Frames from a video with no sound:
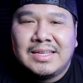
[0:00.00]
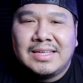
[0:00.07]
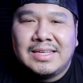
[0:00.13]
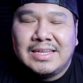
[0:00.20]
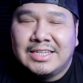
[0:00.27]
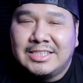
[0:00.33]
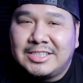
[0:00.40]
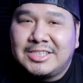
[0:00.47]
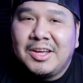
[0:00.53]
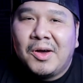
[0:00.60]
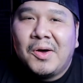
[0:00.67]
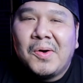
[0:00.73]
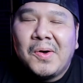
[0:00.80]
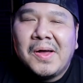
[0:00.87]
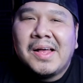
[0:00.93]
And
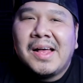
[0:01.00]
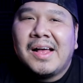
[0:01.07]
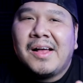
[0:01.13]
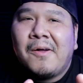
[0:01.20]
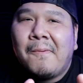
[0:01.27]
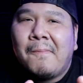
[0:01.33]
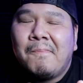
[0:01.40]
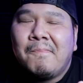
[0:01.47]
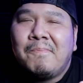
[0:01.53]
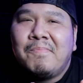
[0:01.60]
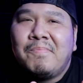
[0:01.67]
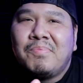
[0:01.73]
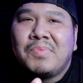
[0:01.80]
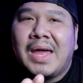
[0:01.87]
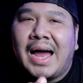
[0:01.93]
so
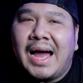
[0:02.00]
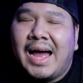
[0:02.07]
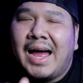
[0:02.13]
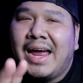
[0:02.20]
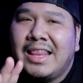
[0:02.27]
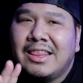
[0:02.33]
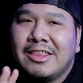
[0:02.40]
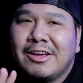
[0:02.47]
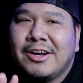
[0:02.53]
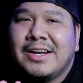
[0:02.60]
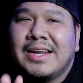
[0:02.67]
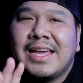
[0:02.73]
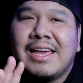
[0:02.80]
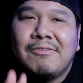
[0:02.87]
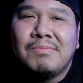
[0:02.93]
I learned
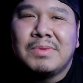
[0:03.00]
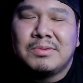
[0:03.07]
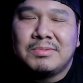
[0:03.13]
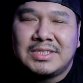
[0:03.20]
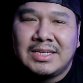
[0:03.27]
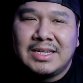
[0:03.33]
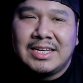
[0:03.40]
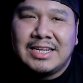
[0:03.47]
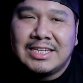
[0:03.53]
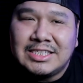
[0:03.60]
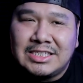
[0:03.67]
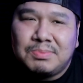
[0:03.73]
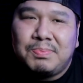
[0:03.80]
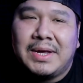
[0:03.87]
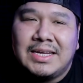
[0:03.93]
to give him his
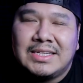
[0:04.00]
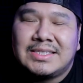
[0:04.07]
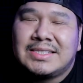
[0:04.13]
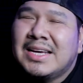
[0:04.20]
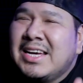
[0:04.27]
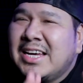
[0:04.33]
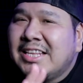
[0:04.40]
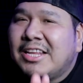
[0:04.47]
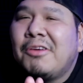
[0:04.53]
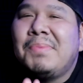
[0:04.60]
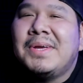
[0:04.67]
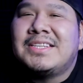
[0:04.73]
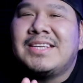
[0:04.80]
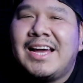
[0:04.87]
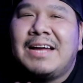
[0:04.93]
space. There'd
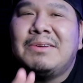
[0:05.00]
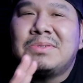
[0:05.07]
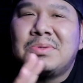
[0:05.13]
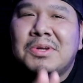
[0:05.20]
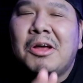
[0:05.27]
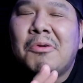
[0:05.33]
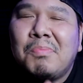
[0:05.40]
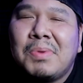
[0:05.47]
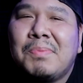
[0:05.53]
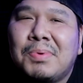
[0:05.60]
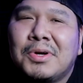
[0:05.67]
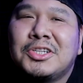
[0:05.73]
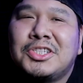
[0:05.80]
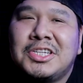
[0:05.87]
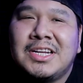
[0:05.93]
be times when I'd be
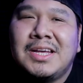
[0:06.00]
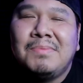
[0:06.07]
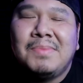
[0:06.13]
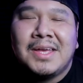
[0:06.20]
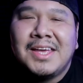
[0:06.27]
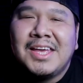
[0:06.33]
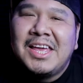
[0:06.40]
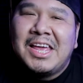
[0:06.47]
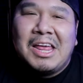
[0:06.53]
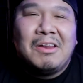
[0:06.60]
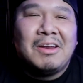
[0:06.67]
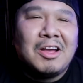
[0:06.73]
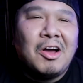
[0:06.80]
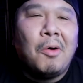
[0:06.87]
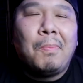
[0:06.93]
pushing him
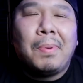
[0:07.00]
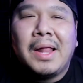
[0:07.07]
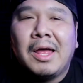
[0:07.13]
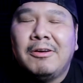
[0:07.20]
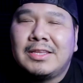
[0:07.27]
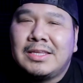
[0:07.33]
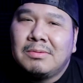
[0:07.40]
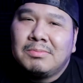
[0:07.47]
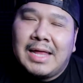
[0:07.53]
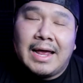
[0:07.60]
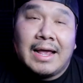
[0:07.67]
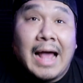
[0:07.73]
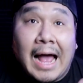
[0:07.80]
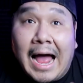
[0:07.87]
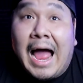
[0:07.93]
and go play with him.
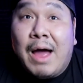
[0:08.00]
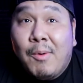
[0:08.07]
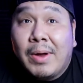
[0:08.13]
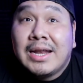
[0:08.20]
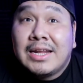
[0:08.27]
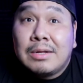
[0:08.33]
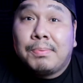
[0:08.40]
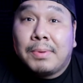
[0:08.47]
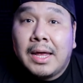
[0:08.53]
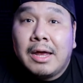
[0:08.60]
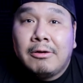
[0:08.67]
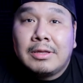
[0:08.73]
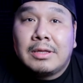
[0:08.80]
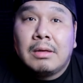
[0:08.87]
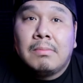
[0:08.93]
I wanted to play
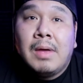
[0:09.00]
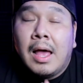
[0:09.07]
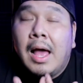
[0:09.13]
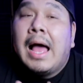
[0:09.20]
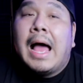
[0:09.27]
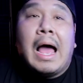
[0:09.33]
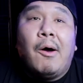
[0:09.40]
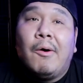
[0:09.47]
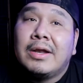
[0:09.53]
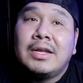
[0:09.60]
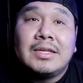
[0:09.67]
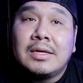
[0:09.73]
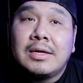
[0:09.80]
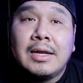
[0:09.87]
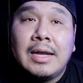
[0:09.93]
with him. I wanted
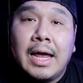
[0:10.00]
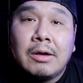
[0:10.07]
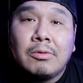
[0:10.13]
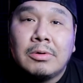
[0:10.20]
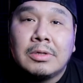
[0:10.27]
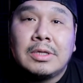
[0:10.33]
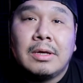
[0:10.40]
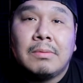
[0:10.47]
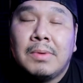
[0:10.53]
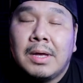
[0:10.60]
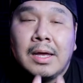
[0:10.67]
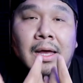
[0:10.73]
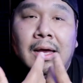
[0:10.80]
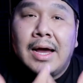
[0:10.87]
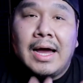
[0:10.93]
to connect with him.
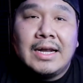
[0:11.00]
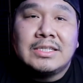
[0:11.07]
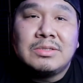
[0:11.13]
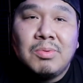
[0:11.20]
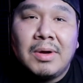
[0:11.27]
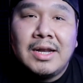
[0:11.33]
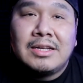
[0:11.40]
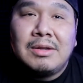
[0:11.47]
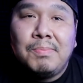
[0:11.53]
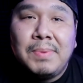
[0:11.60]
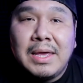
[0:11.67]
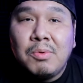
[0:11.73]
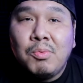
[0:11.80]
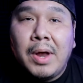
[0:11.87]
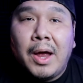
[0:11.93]
I just wanted to
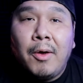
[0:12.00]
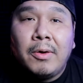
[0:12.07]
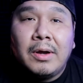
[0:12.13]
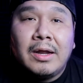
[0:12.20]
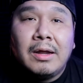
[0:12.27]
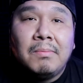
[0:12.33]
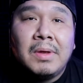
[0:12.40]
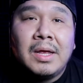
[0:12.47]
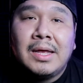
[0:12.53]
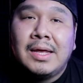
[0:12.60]
be around him.